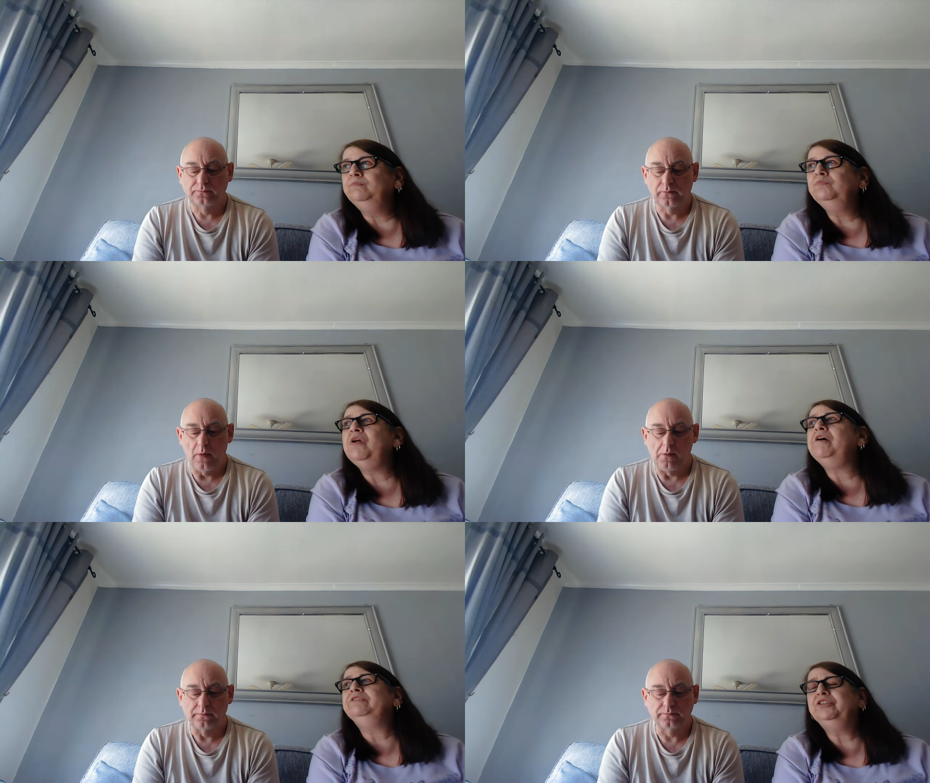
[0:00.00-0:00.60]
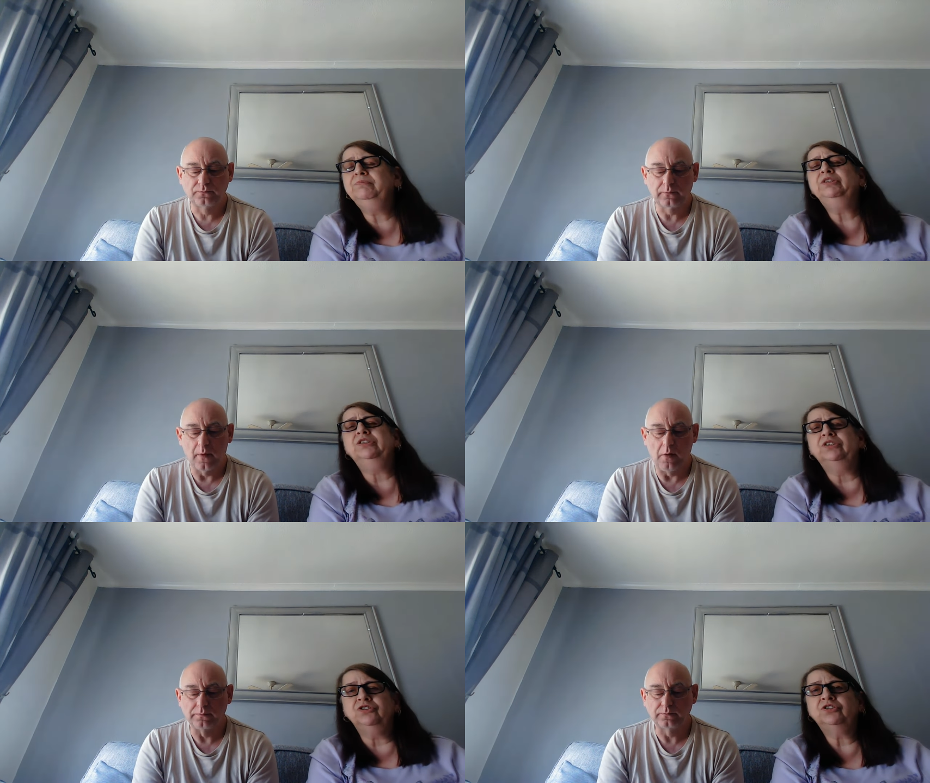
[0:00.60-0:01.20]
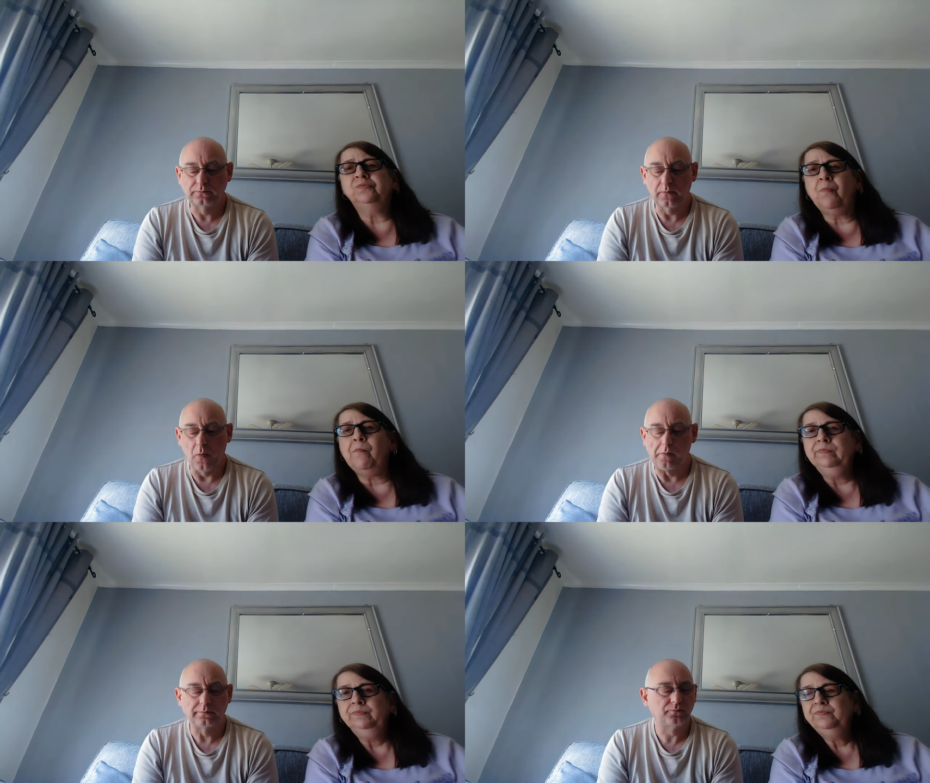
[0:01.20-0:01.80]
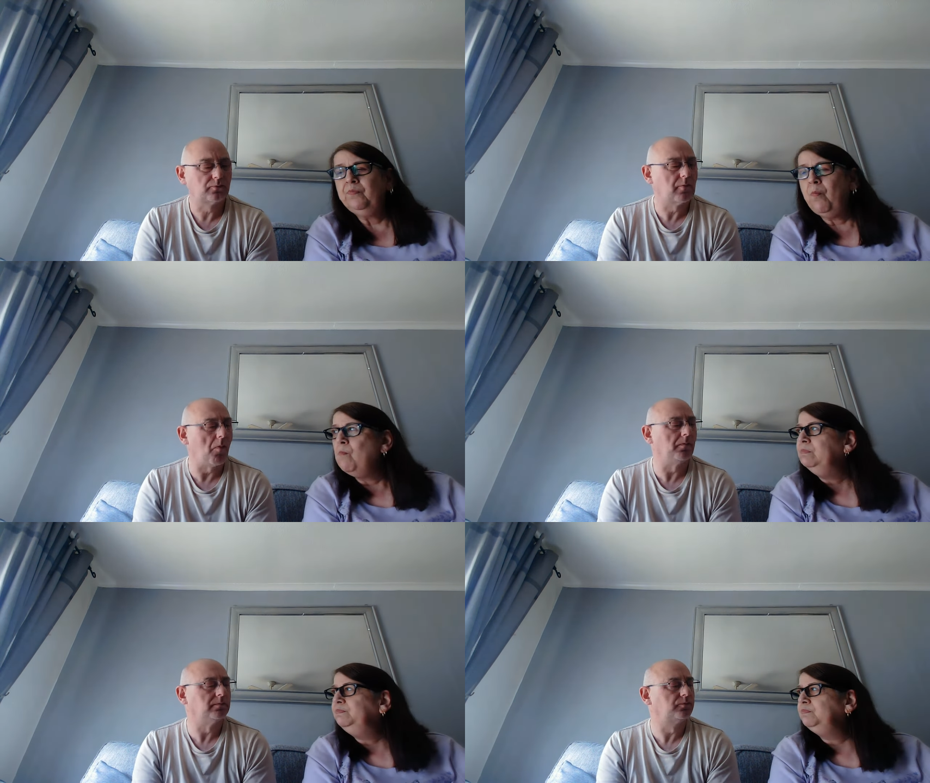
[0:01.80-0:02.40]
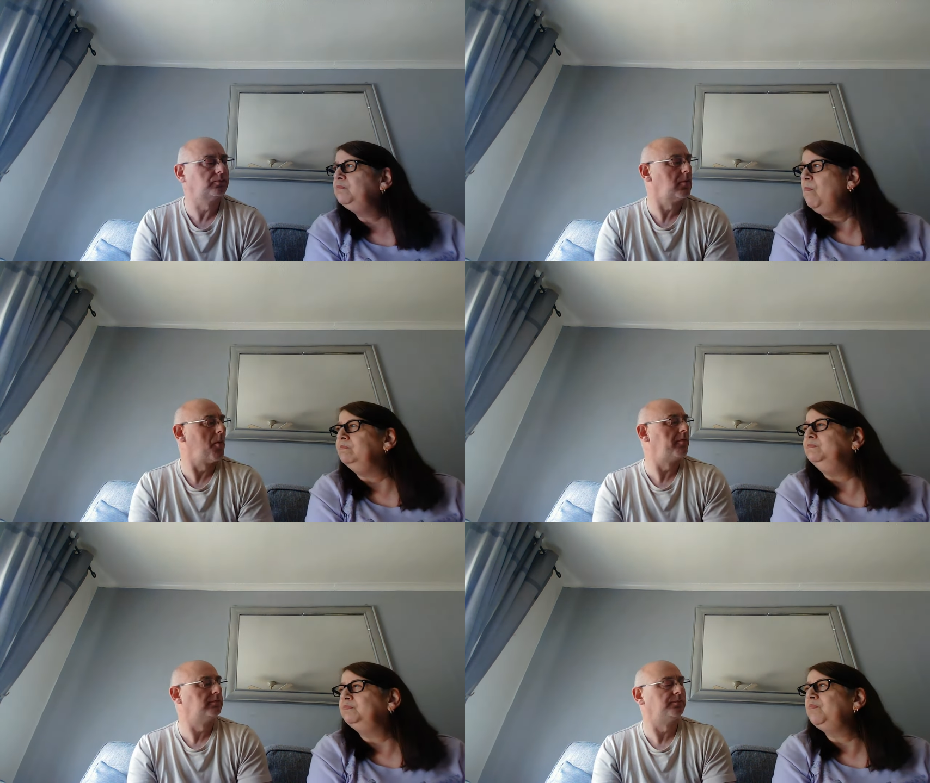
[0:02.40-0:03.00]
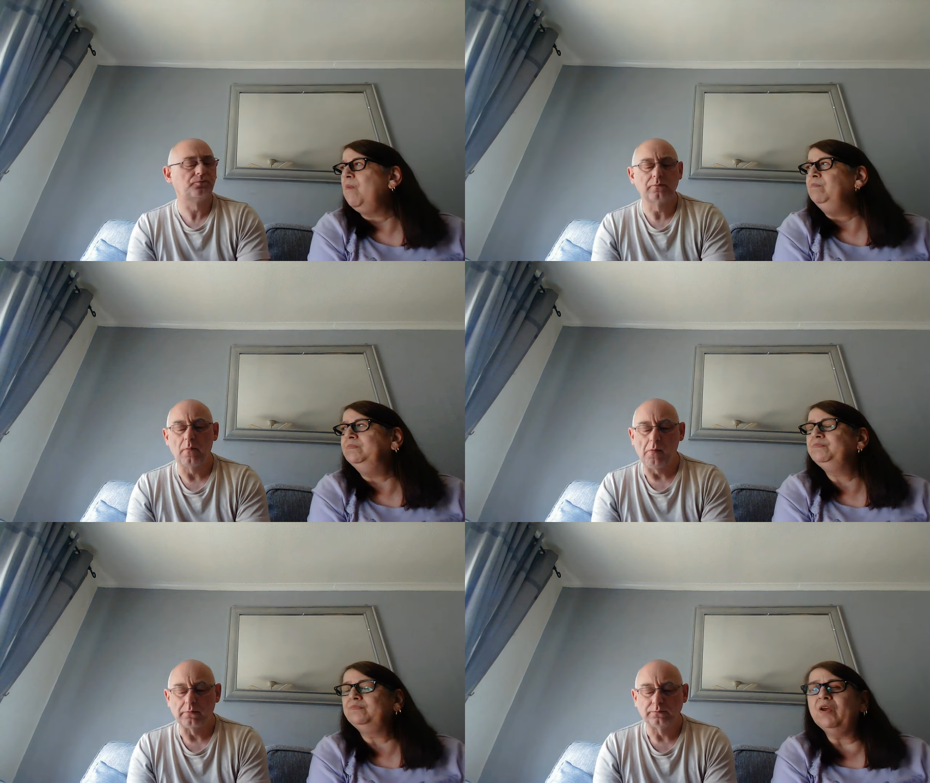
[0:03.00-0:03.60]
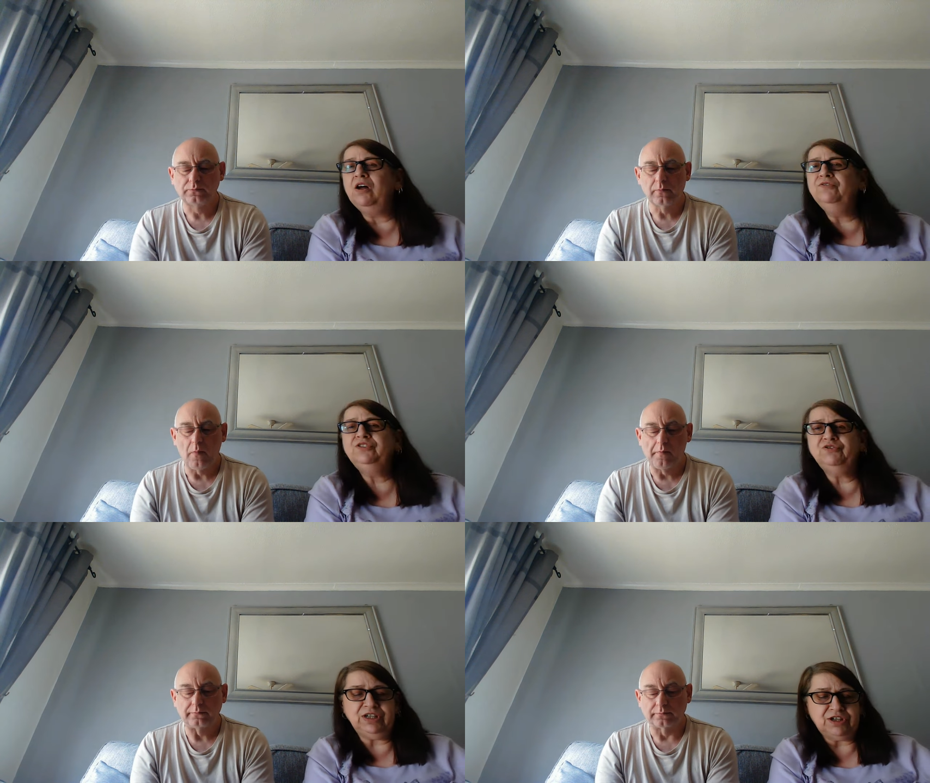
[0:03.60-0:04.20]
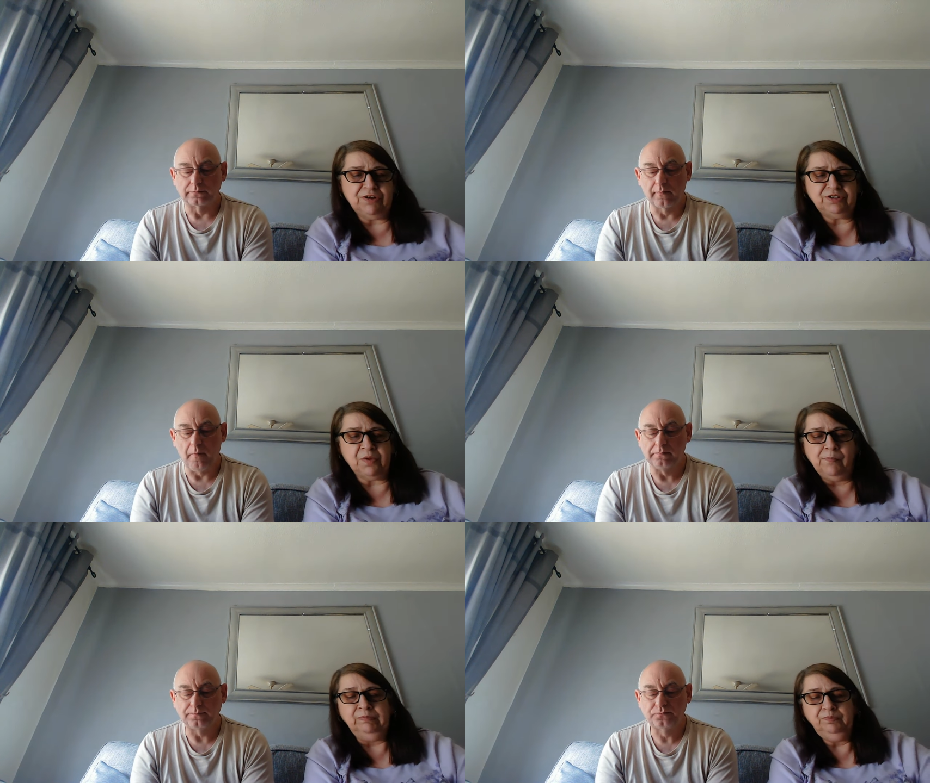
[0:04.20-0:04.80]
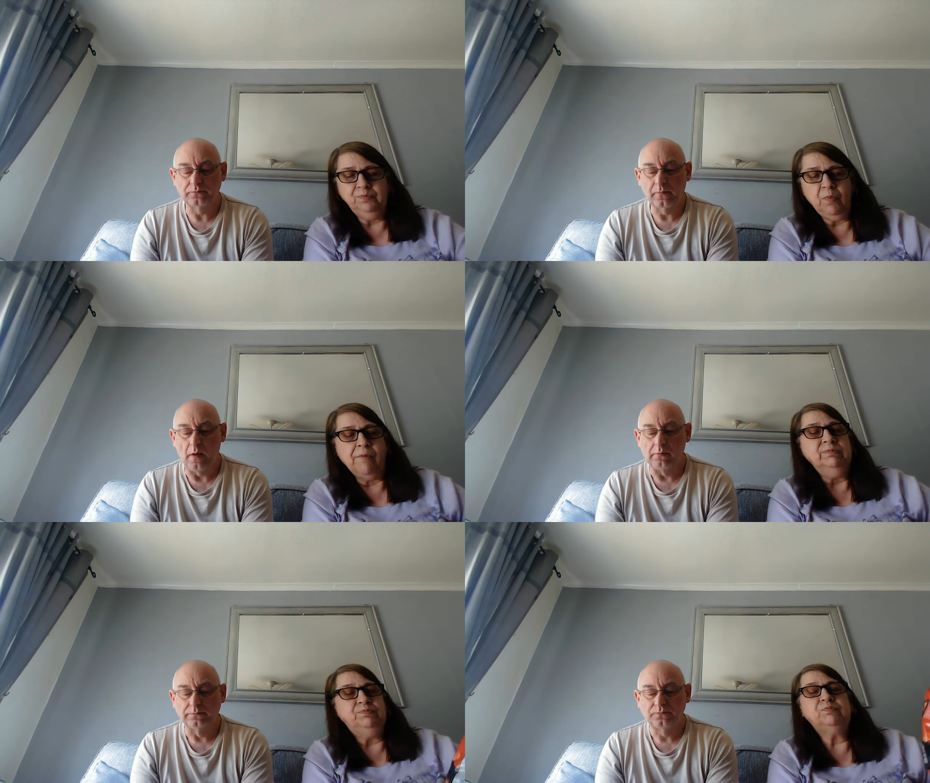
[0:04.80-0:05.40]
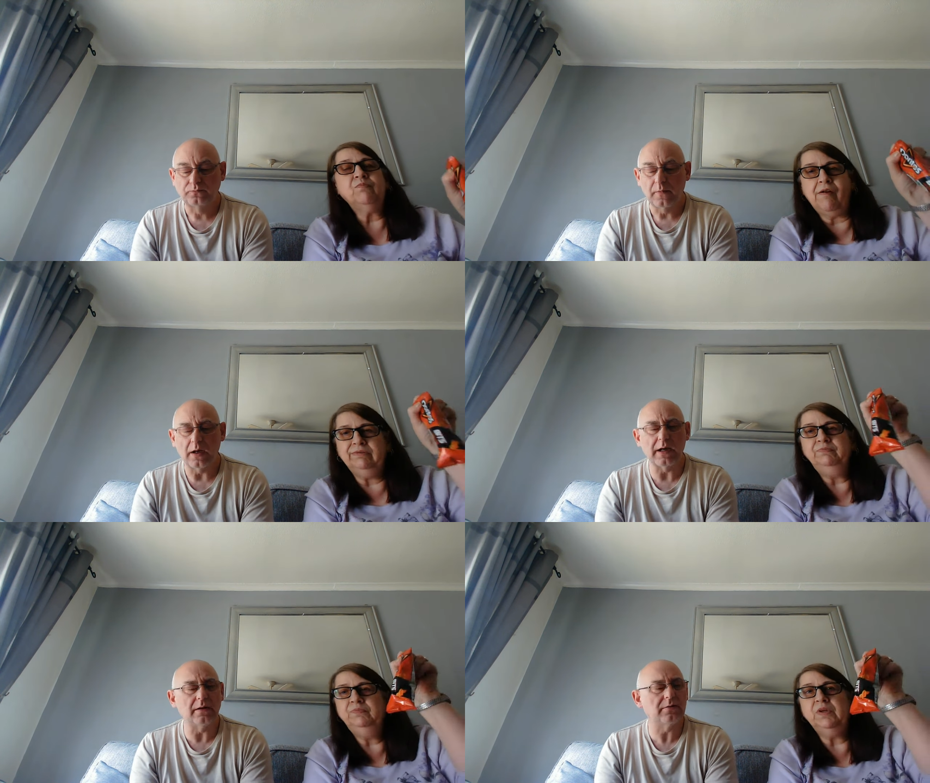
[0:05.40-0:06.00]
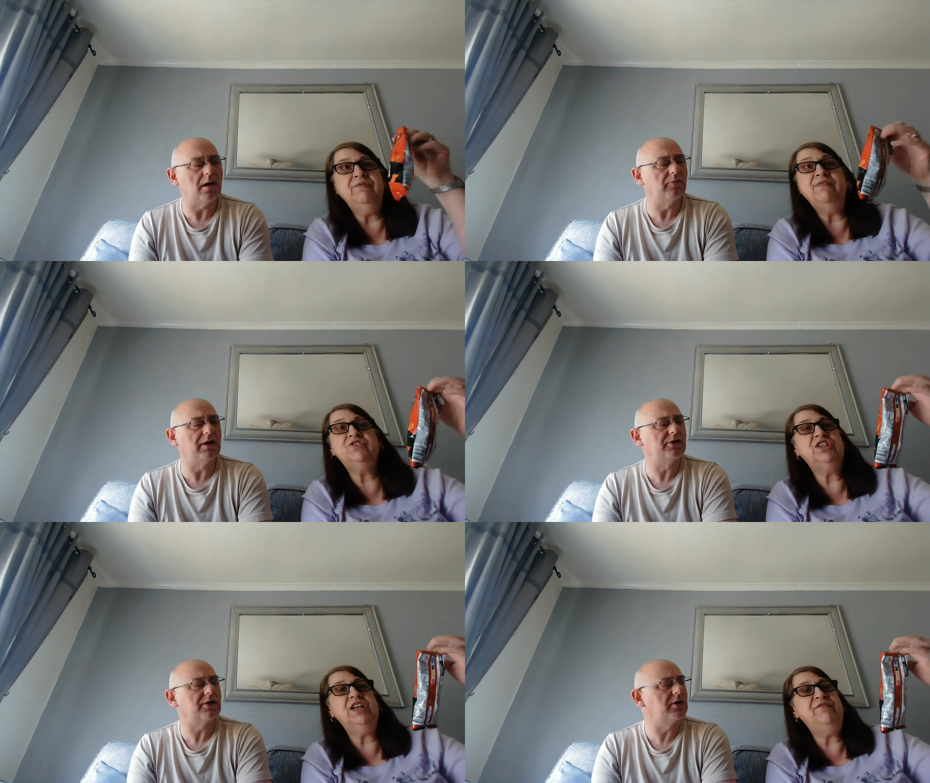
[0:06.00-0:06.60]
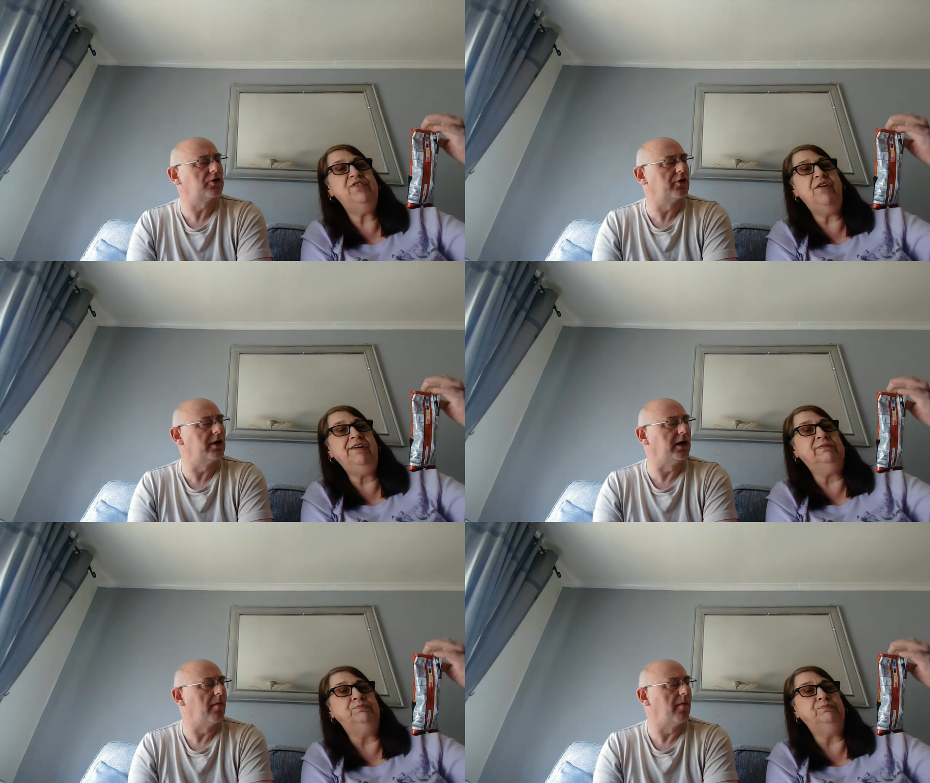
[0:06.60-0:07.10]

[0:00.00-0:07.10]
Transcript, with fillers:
Speaker 1: yeah, them are nice. Mmm. I love Doritos. Again, can't I've never seen taste honey.